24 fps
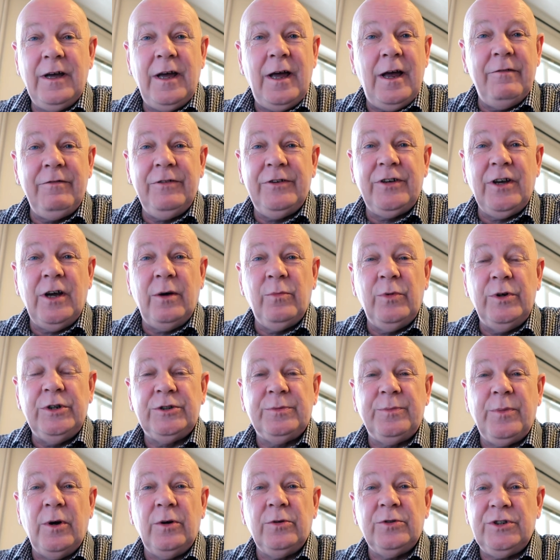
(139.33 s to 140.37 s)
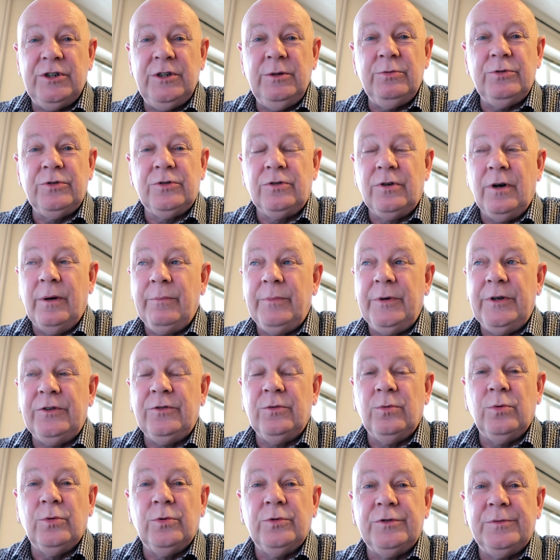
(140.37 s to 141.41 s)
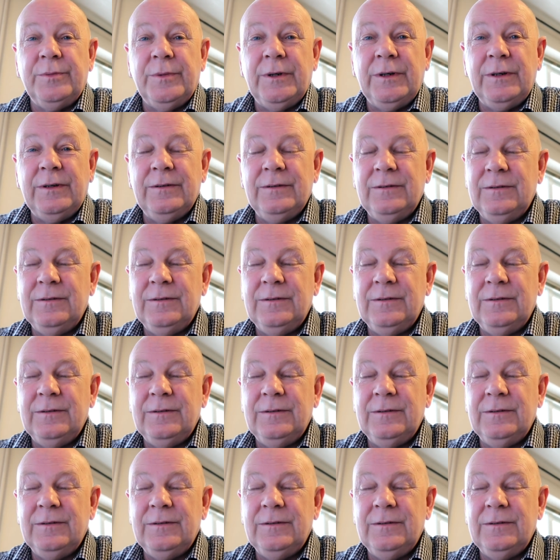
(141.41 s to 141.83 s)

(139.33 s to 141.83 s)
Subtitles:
every time we spoke she was grumpy towards me.